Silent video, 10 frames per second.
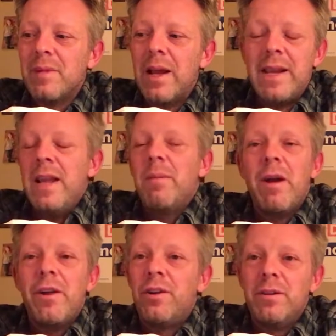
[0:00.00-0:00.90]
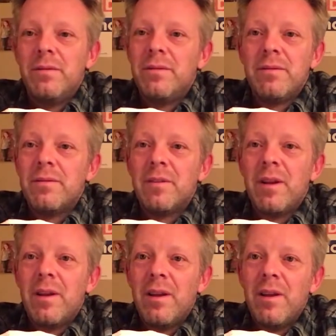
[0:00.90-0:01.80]
I can't imagine
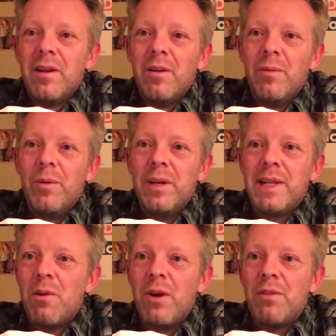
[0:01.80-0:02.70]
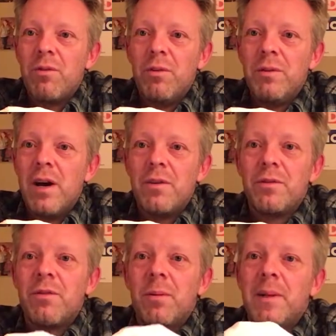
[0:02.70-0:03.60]
what is going through
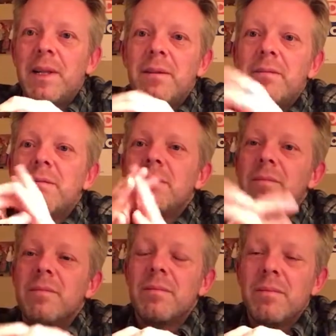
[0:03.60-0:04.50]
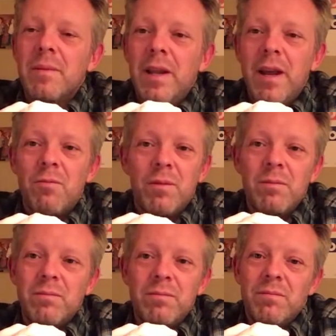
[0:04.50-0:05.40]
Donald Trump's head
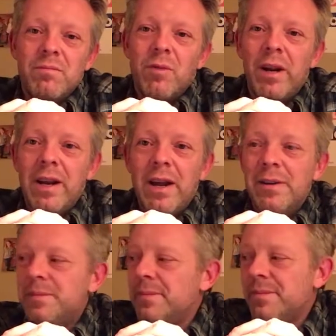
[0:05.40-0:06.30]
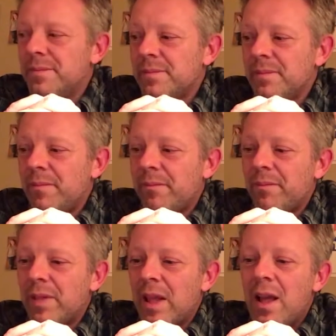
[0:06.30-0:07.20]
right now.
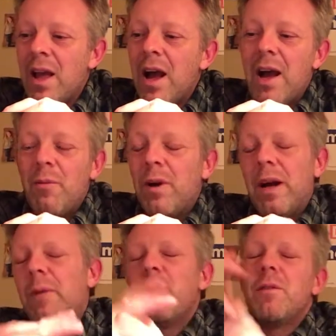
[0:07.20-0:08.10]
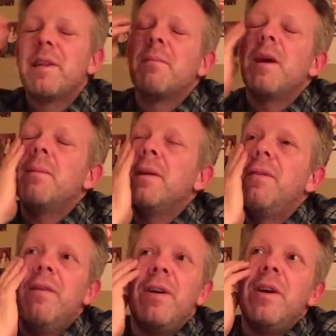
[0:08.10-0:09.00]
I wonder sometimes if
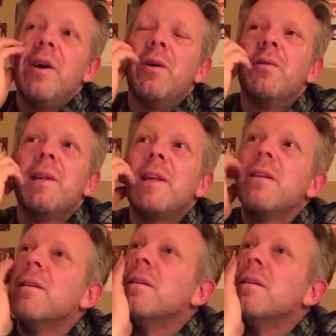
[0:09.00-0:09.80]
he even knows